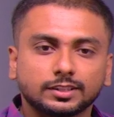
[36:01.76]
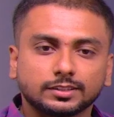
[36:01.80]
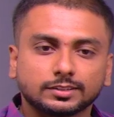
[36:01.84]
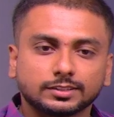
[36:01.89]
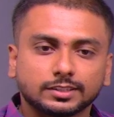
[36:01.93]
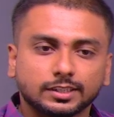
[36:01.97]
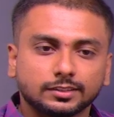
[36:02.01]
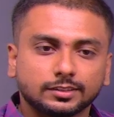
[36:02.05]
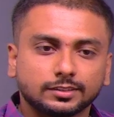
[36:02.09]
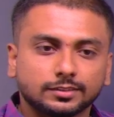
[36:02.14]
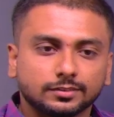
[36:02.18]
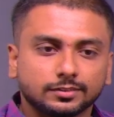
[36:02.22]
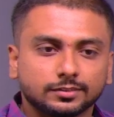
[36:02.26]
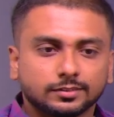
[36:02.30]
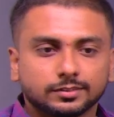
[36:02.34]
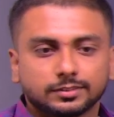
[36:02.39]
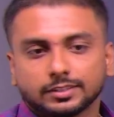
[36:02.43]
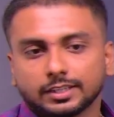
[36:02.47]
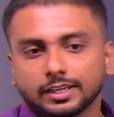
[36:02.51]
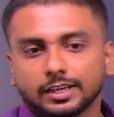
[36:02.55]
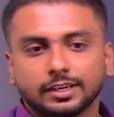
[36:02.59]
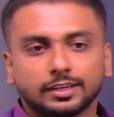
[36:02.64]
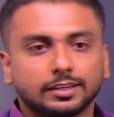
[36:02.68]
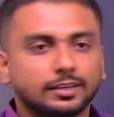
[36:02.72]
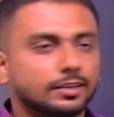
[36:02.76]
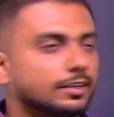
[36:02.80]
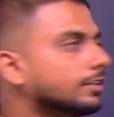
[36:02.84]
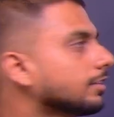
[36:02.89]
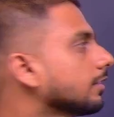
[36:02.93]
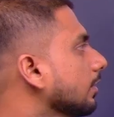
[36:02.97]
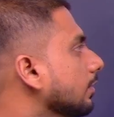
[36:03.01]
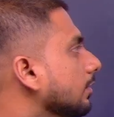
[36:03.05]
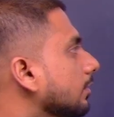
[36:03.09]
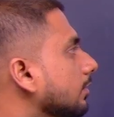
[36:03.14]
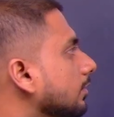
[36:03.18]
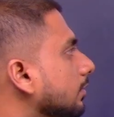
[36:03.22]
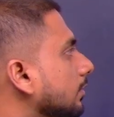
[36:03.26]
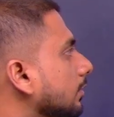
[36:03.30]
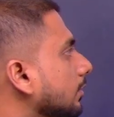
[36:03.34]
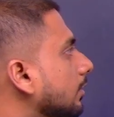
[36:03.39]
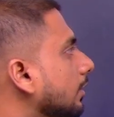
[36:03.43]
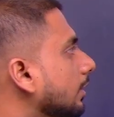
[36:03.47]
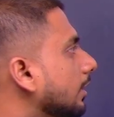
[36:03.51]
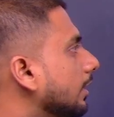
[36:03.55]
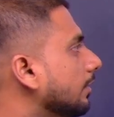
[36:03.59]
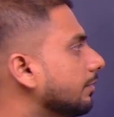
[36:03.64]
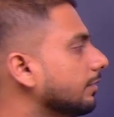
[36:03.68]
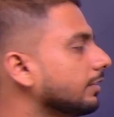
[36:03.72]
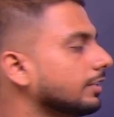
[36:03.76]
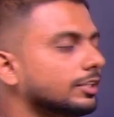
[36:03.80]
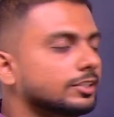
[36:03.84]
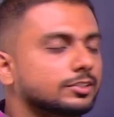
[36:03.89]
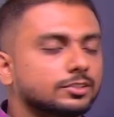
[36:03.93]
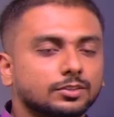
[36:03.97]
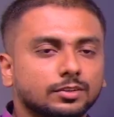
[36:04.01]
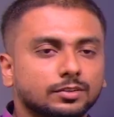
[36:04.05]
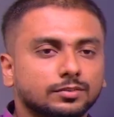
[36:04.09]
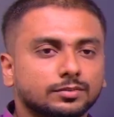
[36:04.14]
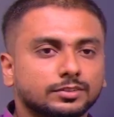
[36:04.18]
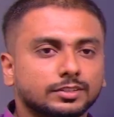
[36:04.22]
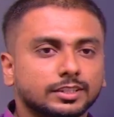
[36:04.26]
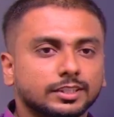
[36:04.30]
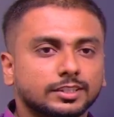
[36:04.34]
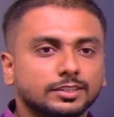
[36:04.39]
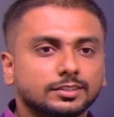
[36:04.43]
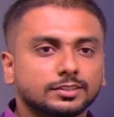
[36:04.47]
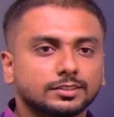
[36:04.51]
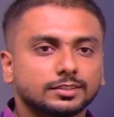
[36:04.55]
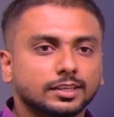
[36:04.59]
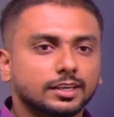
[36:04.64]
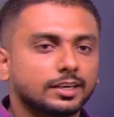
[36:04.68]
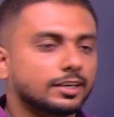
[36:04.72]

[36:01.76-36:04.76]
the sets and the definition of sets